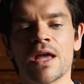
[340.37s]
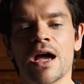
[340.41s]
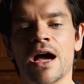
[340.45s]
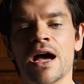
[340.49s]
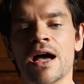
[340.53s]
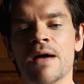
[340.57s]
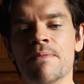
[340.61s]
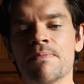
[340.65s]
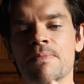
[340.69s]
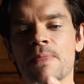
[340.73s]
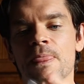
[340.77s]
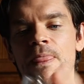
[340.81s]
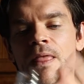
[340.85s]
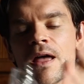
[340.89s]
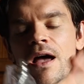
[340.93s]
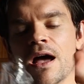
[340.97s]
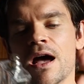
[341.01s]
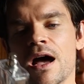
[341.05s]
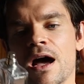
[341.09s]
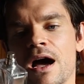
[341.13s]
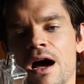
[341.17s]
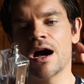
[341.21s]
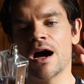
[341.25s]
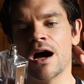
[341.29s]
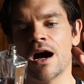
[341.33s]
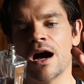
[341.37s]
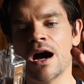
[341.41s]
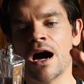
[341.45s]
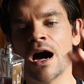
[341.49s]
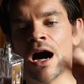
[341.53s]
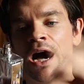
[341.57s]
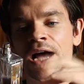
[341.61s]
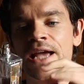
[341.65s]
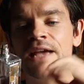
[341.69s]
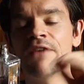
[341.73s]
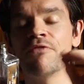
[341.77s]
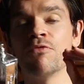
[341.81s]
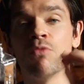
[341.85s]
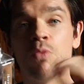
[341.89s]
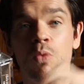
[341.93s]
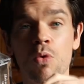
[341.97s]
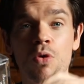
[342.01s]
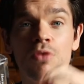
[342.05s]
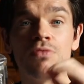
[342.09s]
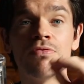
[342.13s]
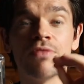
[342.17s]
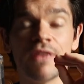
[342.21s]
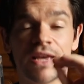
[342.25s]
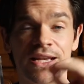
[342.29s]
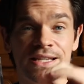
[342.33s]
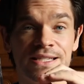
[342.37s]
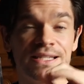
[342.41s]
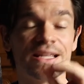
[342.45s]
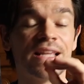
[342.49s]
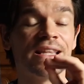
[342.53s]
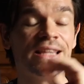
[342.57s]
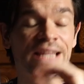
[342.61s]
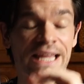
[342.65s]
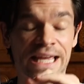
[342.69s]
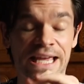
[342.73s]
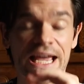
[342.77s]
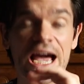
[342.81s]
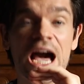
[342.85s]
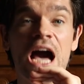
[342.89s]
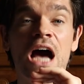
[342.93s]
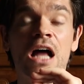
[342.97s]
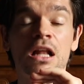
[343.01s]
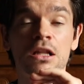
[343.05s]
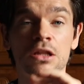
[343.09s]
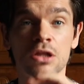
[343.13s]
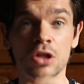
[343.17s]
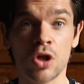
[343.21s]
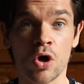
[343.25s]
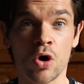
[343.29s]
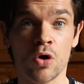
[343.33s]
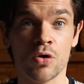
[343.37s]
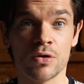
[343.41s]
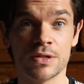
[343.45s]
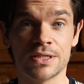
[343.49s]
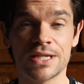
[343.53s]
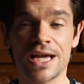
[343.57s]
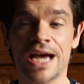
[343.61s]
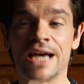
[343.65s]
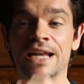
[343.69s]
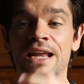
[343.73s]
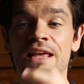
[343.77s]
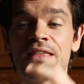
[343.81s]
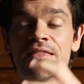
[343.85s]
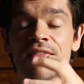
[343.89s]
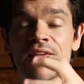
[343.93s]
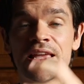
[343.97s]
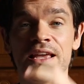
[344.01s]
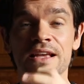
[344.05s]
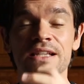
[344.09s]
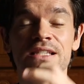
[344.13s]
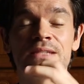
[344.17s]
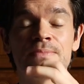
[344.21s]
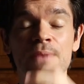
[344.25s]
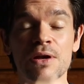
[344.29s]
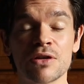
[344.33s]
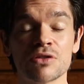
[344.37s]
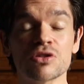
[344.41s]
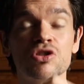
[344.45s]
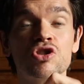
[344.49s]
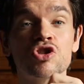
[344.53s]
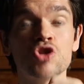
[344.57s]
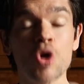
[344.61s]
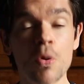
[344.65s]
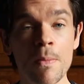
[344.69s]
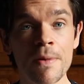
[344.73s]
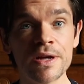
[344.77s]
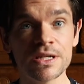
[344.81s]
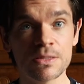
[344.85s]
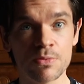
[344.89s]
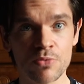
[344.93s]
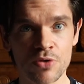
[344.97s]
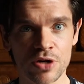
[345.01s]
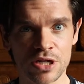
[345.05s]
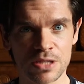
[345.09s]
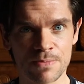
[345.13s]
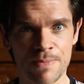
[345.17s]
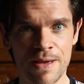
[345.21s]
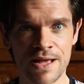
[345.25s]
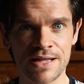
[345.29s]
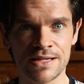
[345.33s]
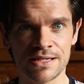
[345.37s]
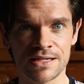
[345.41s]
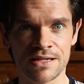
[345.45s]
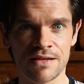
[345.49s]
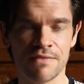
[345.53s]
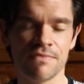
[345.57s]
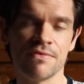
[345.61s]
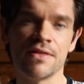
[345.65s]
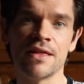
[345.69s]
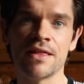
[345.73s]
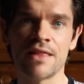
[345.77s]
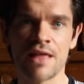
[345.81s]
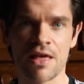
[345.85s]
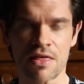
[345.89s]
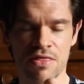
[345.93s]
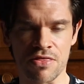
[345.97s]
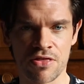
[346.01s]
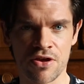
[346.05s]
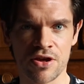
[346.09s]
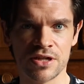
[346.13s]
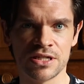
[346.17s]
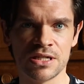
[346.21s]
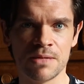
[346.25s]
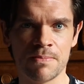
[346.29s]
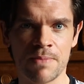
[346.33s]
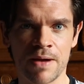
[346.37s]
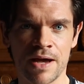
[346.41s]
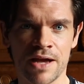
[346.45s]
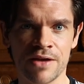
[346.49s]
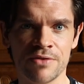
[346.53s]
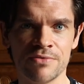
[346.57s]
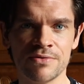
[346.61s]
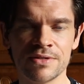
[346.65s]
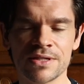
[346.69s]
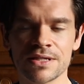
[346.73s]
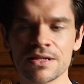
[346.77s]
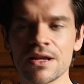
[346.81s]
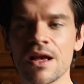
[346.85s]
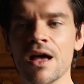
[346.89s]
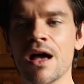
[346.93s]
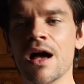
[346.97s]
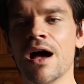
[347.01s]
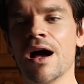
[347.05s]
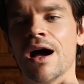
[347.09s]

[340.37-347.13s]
Um, I have worn this like a lot and I think it smells so much more expensive than that 30 pounds.